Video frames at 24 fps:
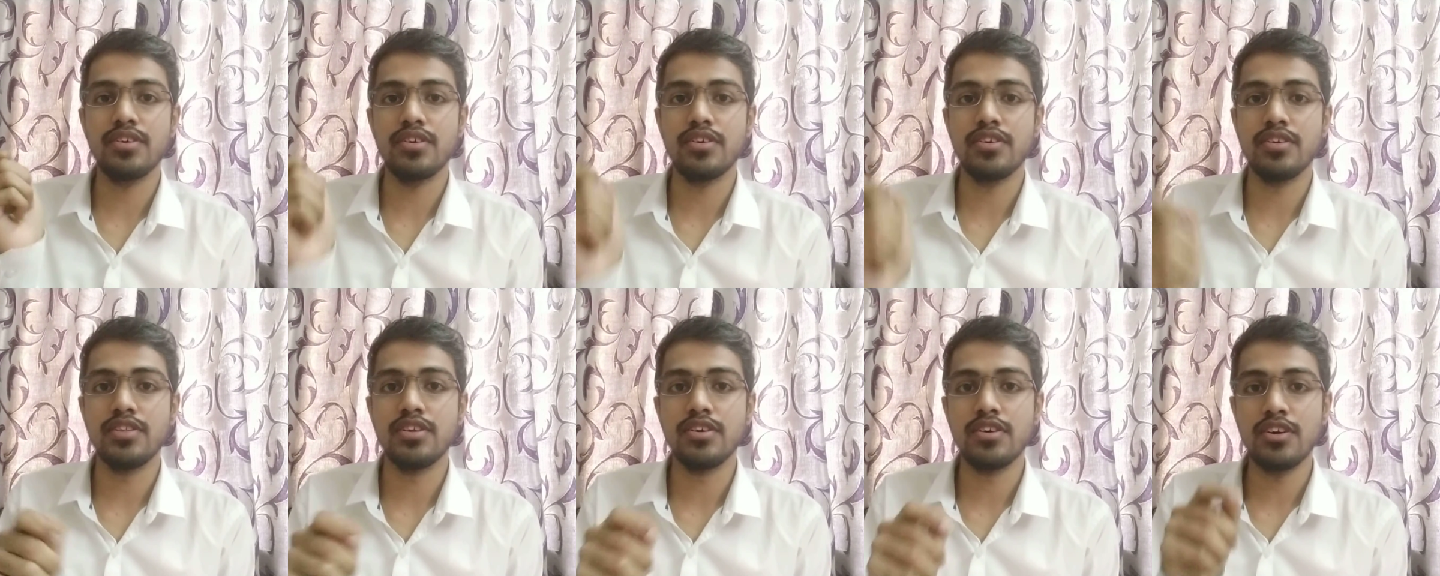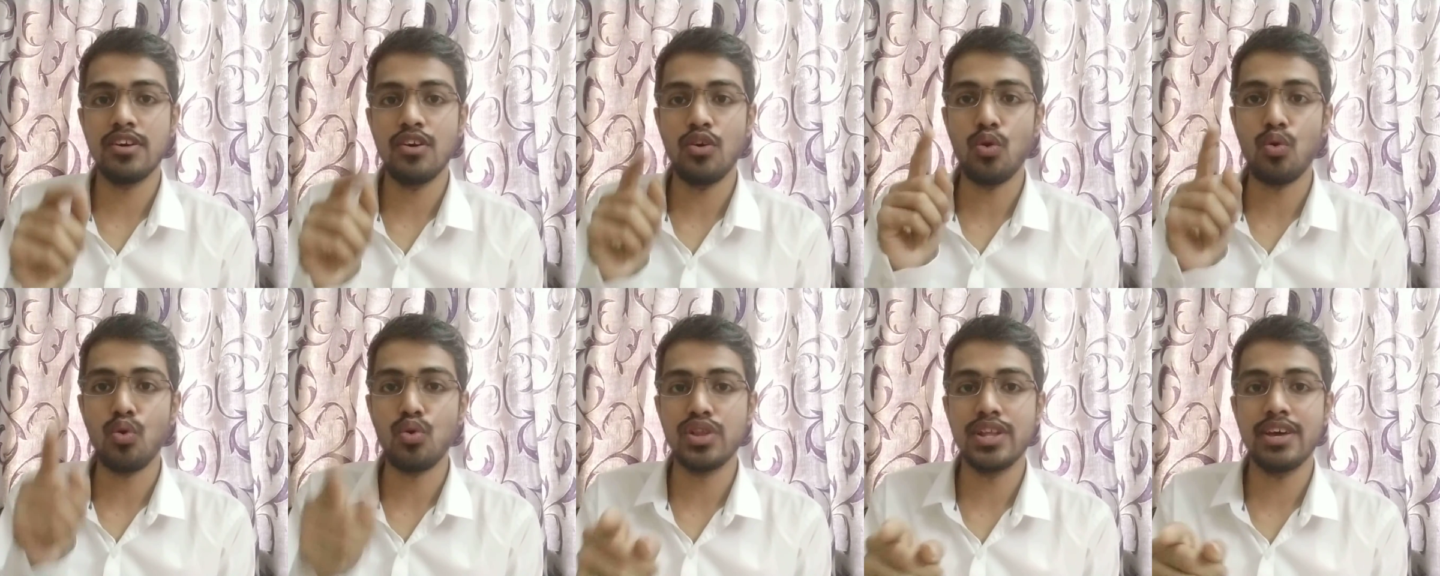
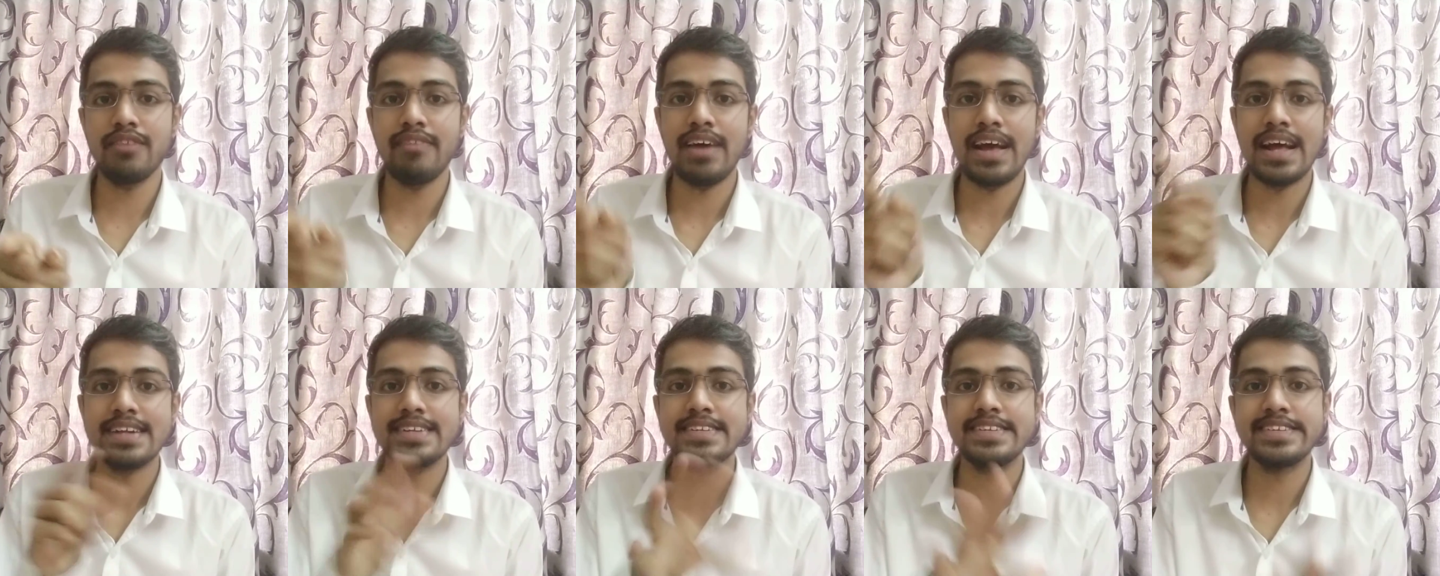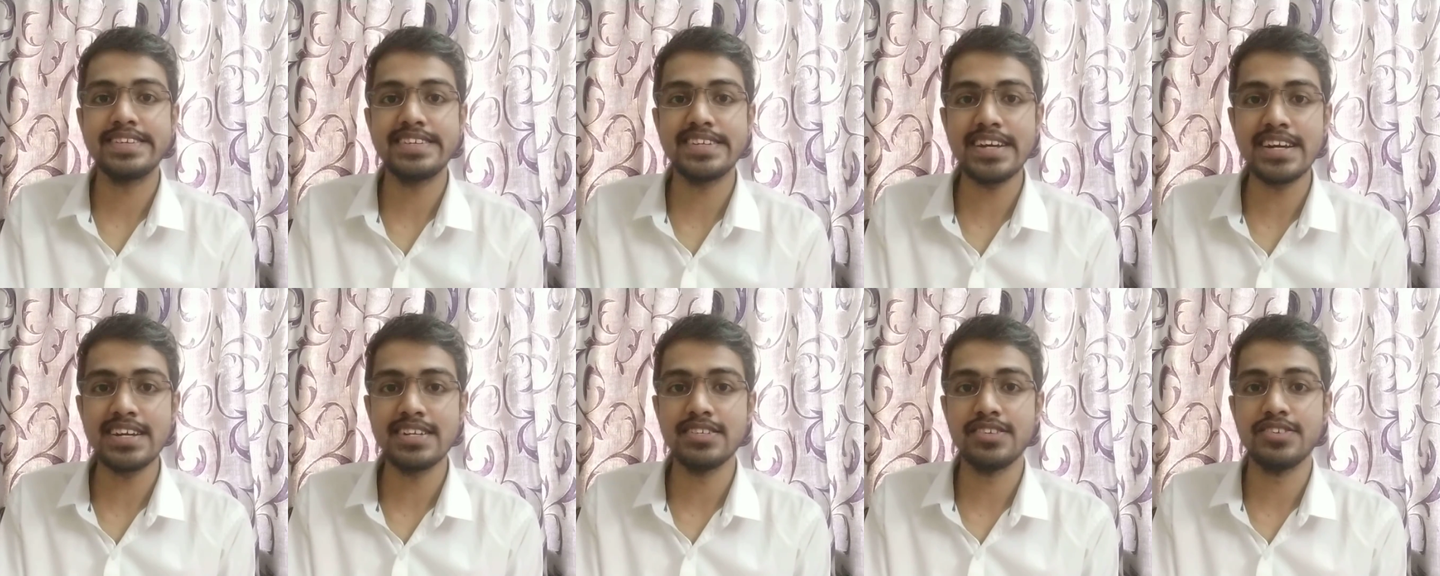the owner had
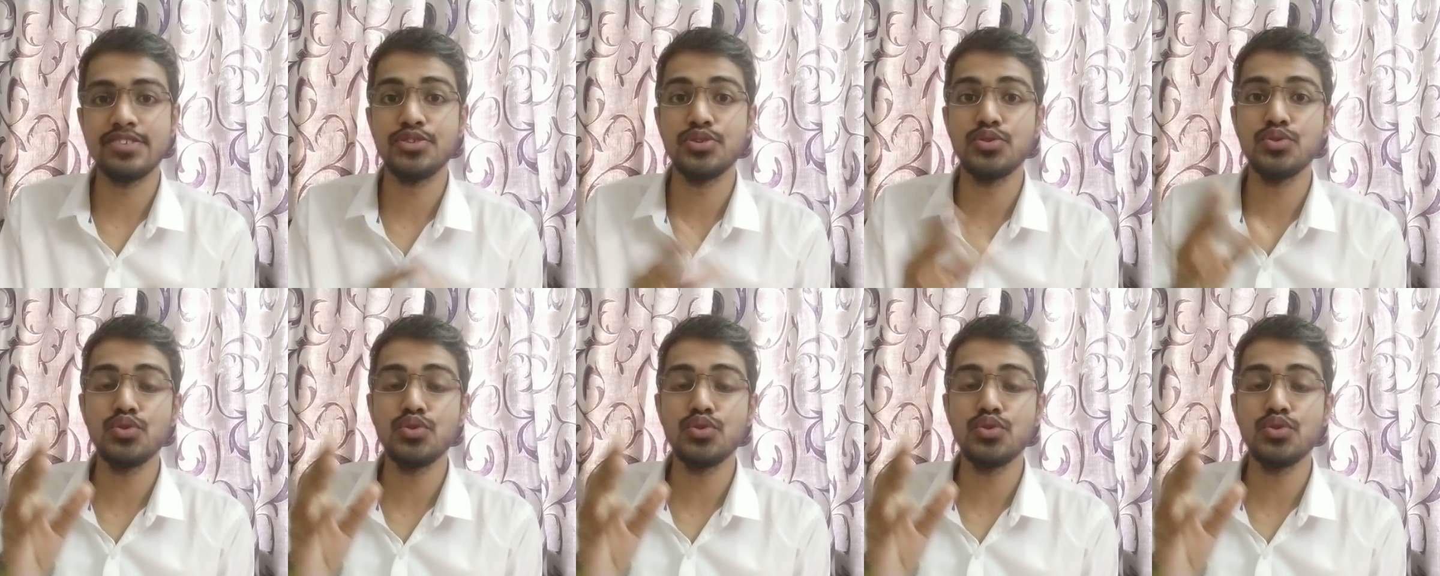changed,